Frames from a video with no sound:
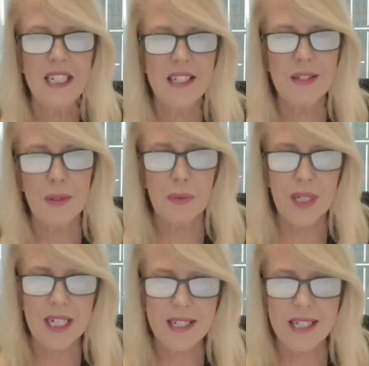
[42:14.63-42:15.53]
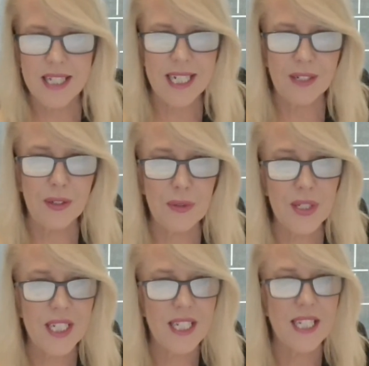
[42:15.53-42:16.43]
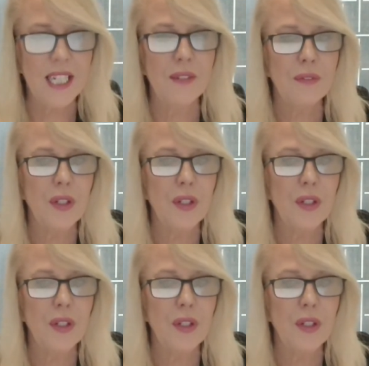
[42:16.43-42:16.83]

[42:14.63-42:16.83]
As always, it's now your turn to get